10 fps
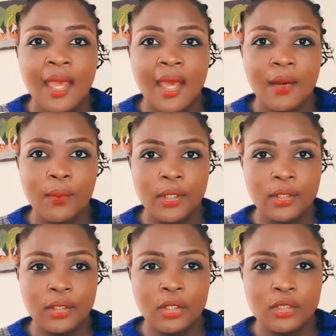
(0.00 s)

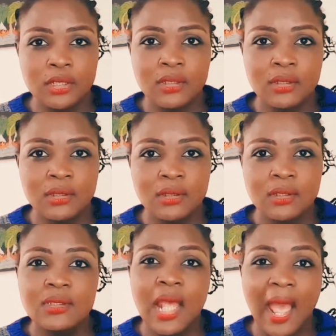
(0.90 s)
when your
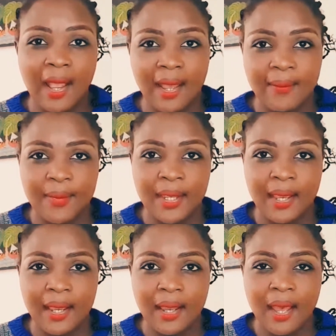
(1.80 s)
teeth are
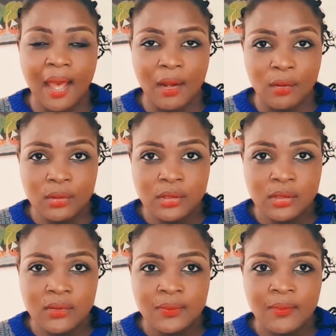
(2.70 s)
coming out,
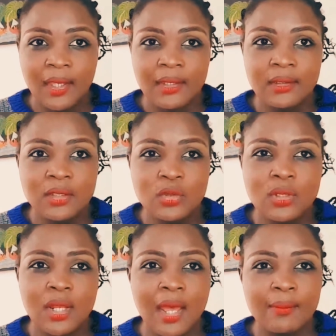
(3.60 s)
and this
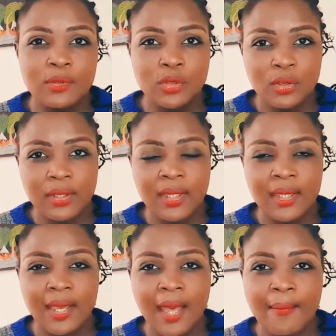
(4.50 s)
one I'm
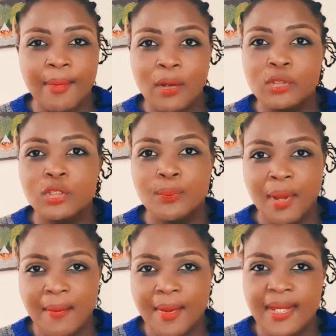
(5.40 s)
talking about
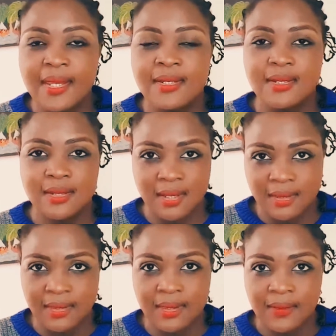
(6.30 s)
permanent teeth.
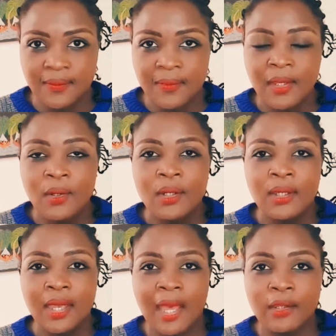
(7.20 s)

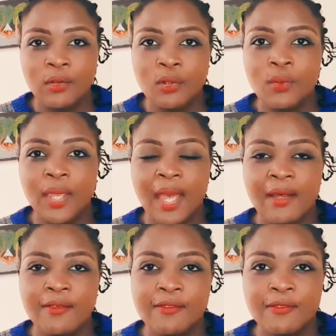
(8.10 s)
Yeah, you know, we
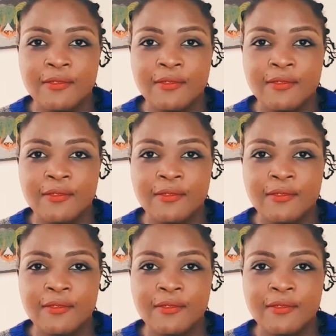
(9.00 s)
have